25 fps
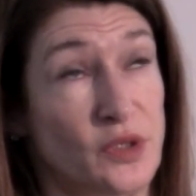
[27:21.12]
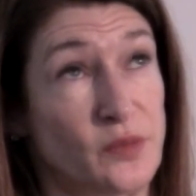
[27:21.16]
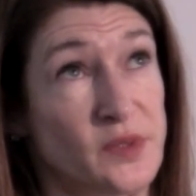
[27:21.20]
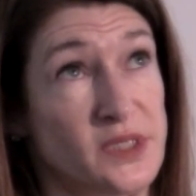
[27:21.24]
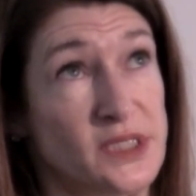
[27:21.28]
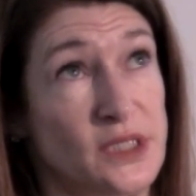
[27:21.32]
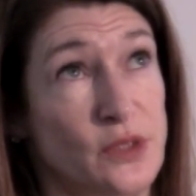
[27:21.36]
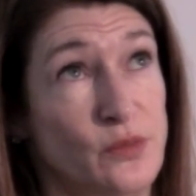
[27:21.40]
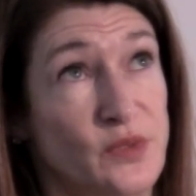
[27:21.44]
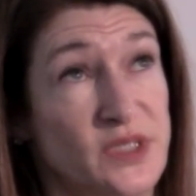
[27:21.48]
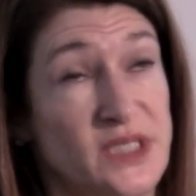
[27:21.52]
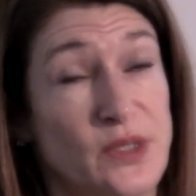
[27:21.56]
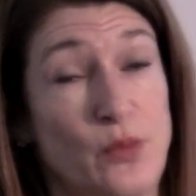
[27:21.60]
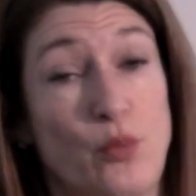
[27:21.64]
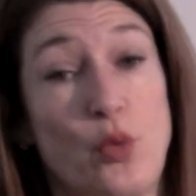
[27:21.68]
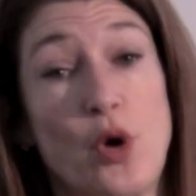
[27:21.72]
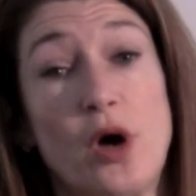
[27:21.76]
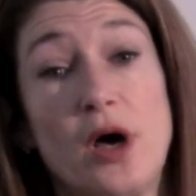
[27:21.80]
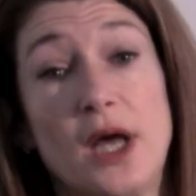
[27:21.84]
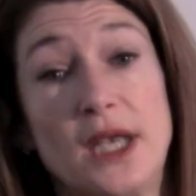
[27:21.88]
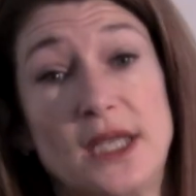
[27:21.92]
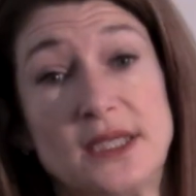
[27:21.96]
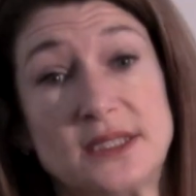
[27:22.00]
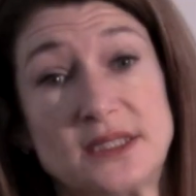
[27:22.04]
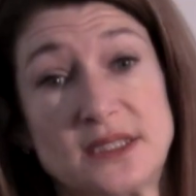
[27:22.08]
did we do? We did
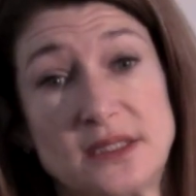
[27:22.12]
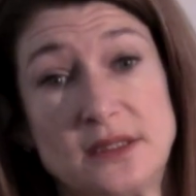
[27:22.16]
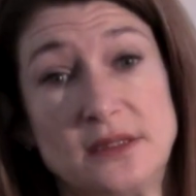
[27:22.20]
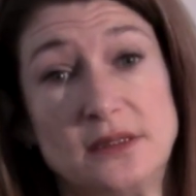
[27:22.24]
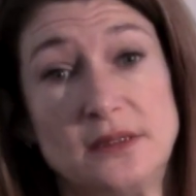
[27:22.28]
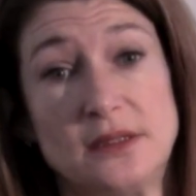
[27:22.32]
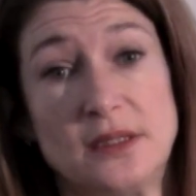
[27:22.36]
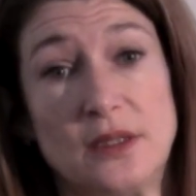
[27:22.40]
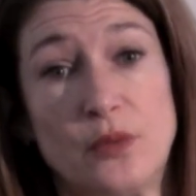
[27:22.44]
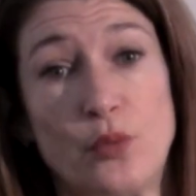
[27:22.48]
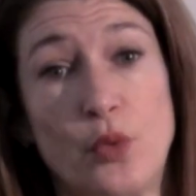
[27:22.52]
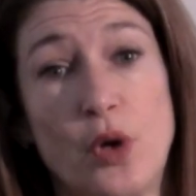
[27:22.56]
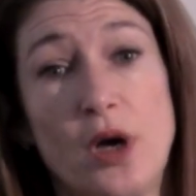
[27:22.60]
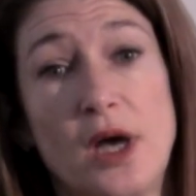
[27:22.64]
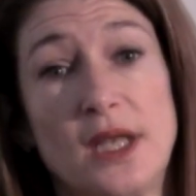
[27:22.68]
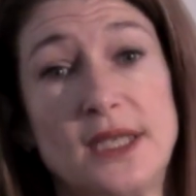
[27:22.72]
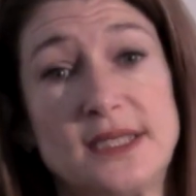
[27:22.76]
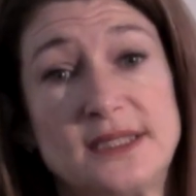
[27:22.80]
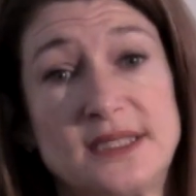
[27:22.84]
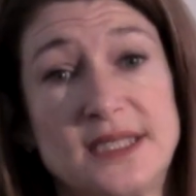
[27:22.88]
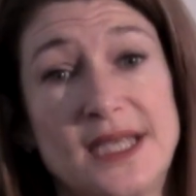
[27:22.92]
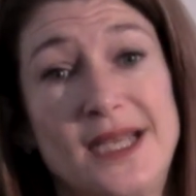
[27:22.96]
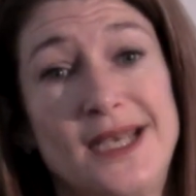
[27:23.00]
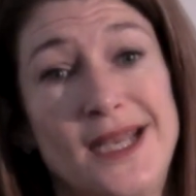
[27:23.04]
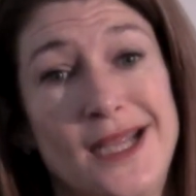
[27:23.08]
wireless
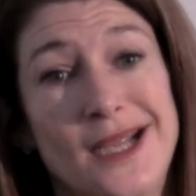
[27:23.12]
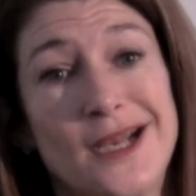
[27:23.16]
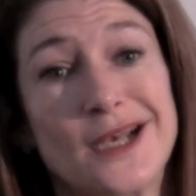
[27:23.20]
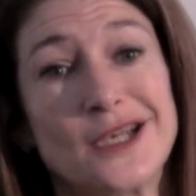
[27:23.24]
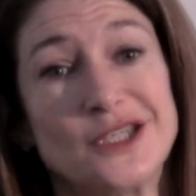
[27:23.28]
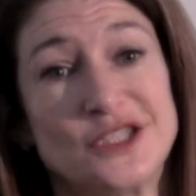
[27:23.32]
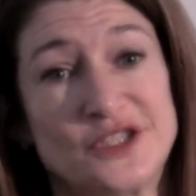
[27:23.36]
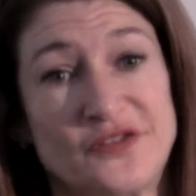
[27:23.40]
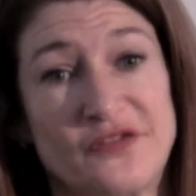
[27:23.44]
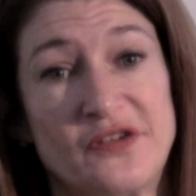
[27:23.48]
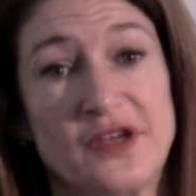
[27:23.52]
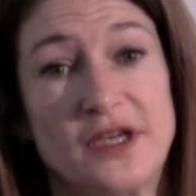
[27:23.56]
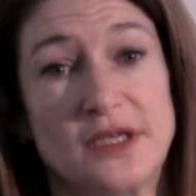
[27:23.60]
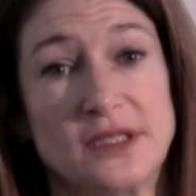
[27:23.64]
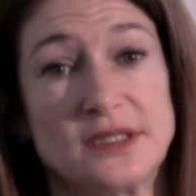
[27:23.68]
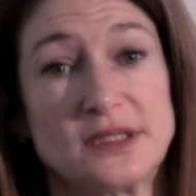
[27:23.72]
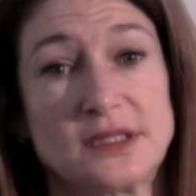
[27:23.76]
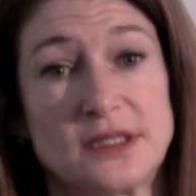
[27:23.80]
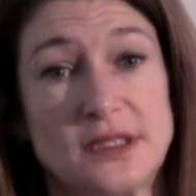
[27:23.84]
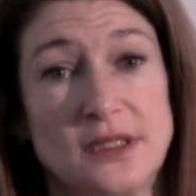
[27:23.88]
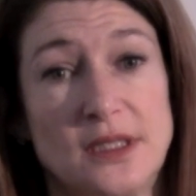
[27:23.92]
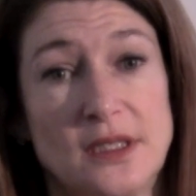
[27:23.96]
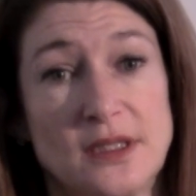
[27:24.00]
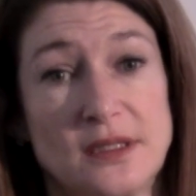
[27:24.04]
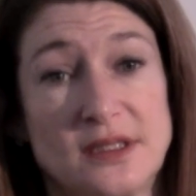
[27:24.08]
in English
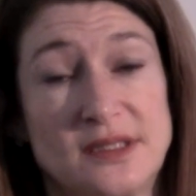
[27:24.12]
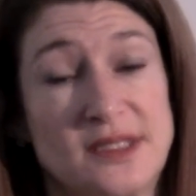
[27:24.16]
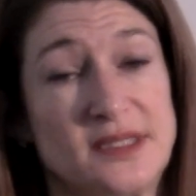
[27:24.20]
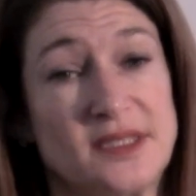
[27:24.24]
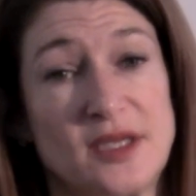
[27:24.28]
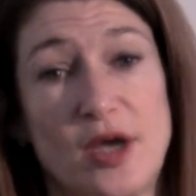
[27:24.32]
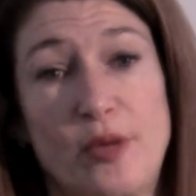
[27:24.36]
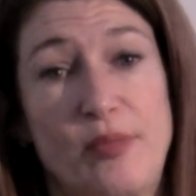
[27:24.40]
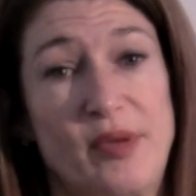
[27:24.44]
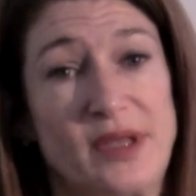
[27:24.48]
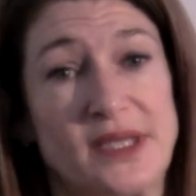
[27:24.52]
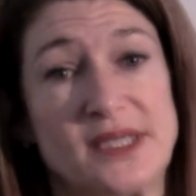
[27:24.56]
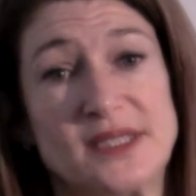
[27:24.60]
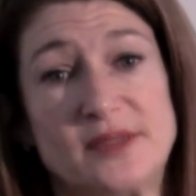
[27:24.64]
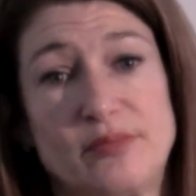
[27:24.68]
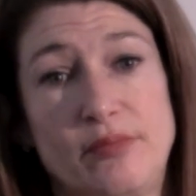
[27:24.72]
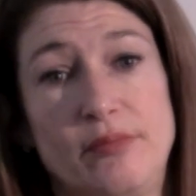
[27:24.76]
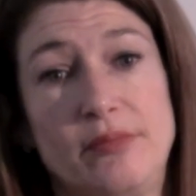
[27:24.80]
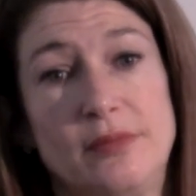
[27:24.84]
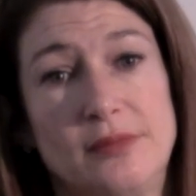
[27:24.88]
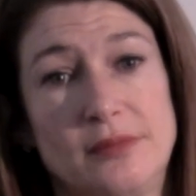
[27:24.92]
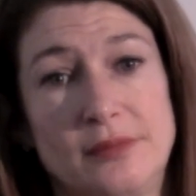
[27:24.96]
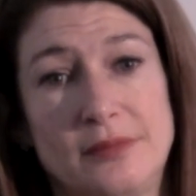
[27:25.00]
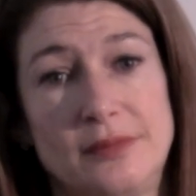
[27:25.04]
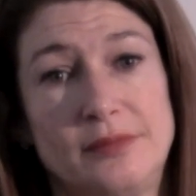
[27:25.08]
first, because it's our
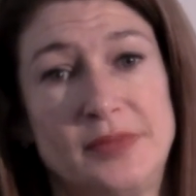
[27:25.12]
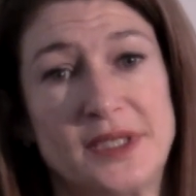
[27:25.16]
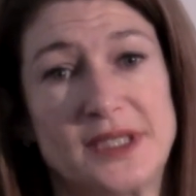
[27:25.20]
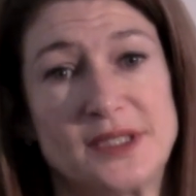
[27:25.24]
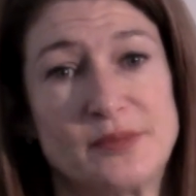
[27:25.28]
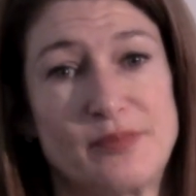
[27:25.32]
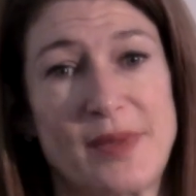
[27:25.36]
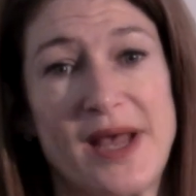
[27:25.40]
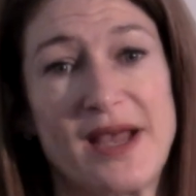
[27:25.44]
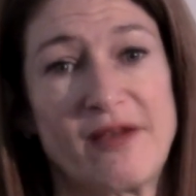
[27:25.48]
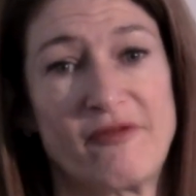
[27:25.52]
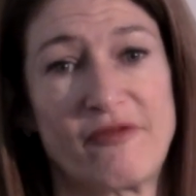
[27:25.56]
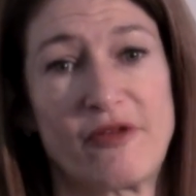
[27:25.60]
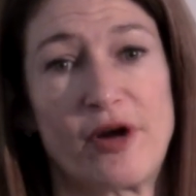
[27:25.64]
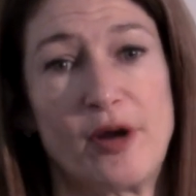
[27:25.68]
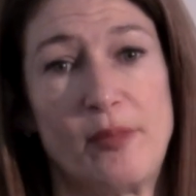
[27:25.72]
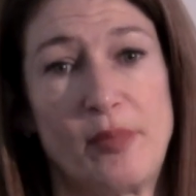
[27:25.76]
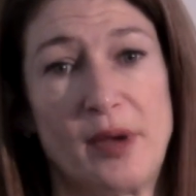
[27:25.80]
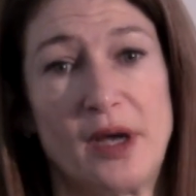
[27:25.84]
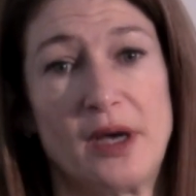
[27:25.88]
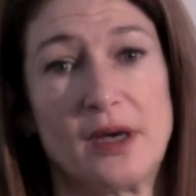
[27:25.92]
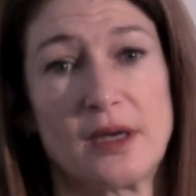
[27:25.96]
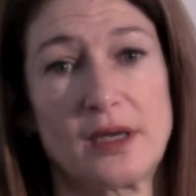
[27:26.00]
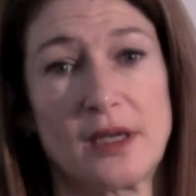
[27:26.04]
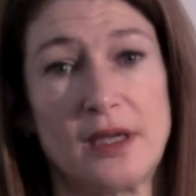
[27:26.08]
biggest bang for our
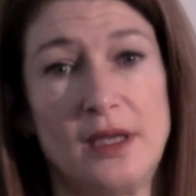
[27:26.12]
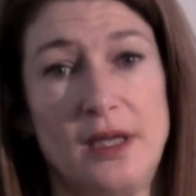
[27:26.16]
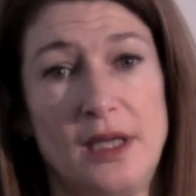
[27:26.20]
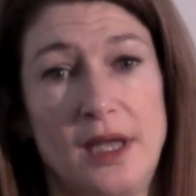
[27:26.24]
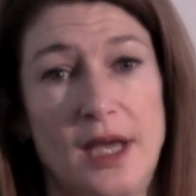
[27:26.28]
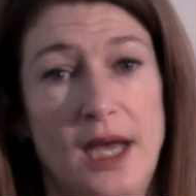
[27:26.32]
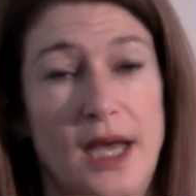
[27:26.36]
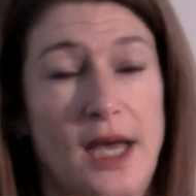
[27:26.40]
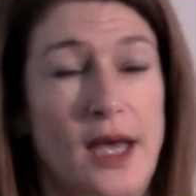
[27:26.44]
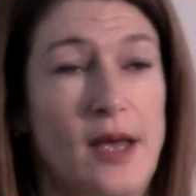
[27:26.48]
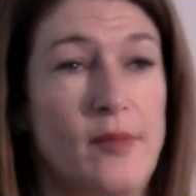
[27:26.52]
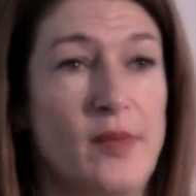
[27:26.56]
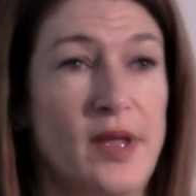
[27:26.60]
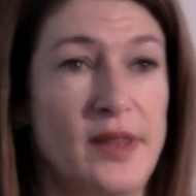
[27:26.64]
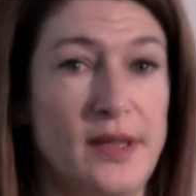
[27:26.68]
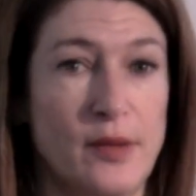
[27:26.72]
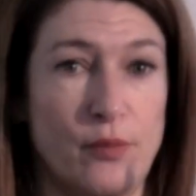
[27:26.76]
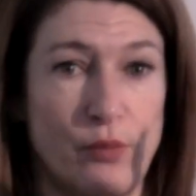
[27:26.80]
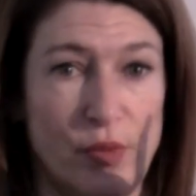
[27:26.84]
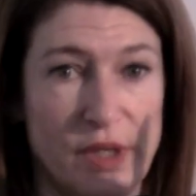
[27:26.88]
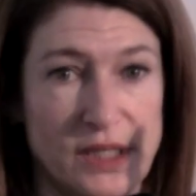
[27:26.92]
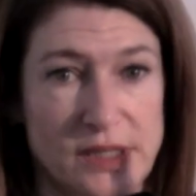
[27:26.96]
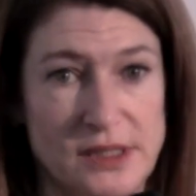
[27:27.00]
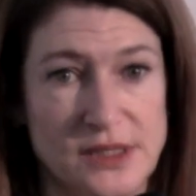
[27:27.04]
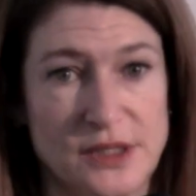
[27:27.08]
buck. And
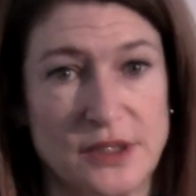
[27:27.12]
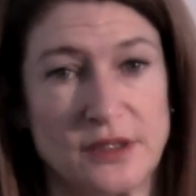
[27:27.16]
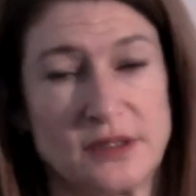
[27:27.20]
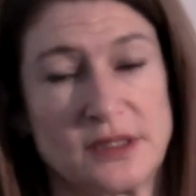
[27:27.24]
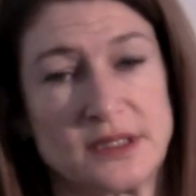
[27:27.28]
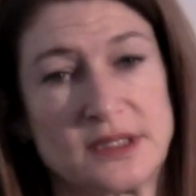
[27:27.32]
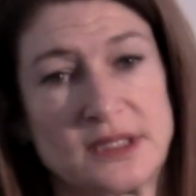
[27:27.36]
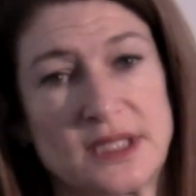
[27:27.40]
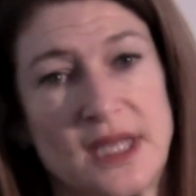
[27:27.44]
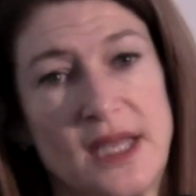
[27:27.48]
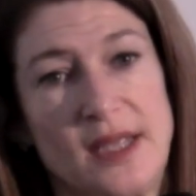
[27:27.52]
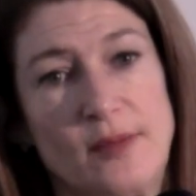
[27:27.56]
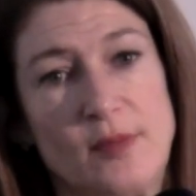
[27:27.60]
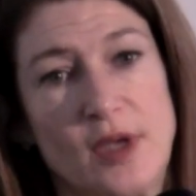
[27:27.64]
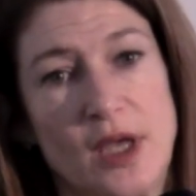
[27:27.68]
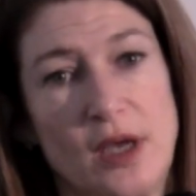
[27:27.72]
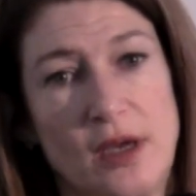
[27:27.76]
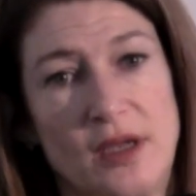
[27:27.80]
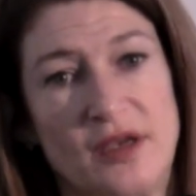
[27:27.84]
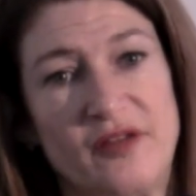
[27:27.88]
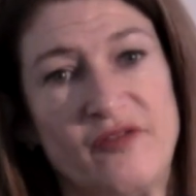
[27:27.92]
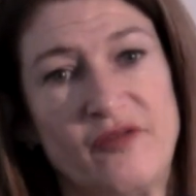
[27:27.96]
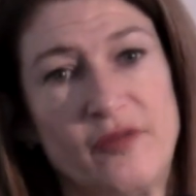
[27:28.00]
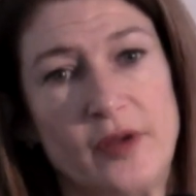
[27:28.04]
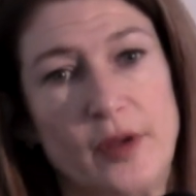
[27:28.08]
then we took the same
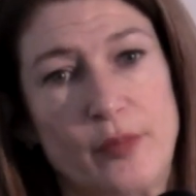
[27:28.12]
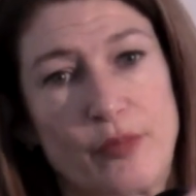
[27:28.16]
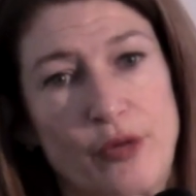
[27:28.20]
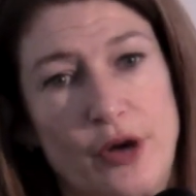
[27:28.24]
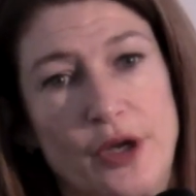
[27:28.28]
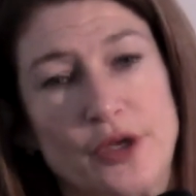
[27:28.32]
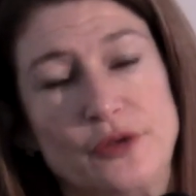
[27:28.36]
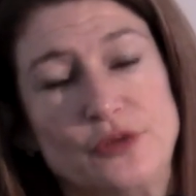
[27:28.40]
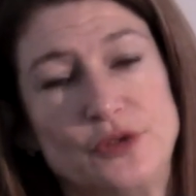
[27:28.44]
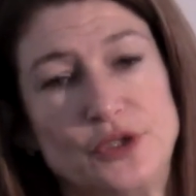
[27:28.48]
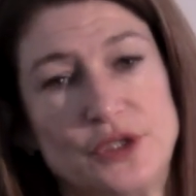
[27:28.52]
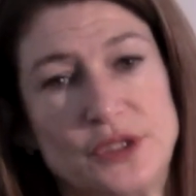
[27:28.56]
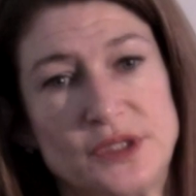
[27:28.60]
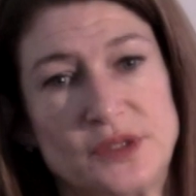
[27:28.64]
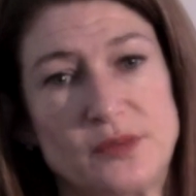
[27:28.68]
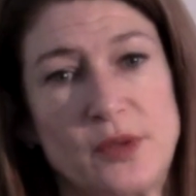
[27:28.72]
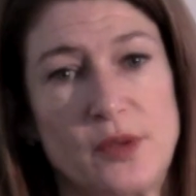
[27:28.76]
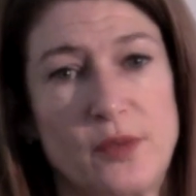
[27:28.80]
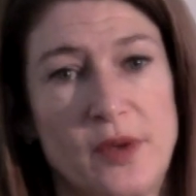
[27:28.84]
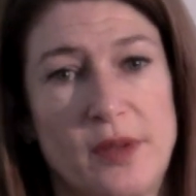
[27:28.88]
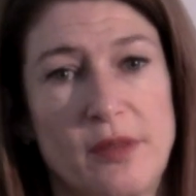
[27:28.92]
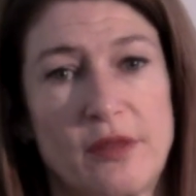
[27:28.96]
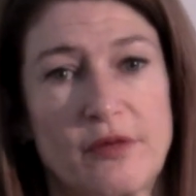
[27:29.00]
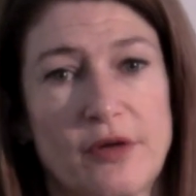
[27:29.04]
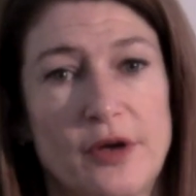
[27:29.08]
kind of approach as
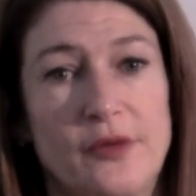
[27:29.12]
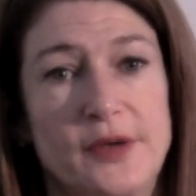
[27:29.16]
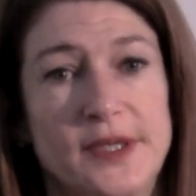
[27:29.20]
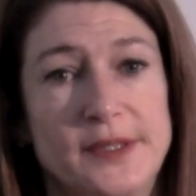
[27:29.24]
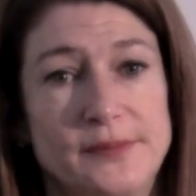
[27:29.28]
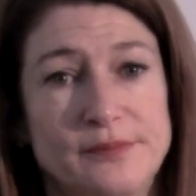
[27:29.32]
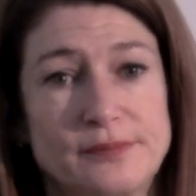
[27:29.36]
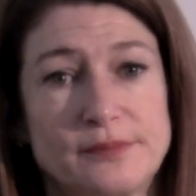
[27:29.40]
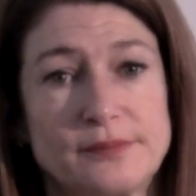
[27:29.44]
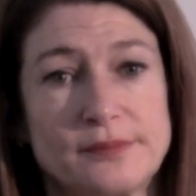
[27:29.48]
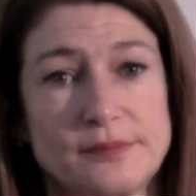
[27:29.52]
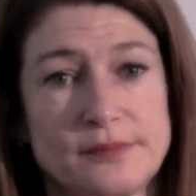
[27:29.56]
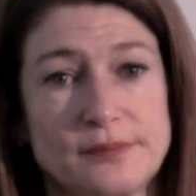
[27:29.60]
we went through it.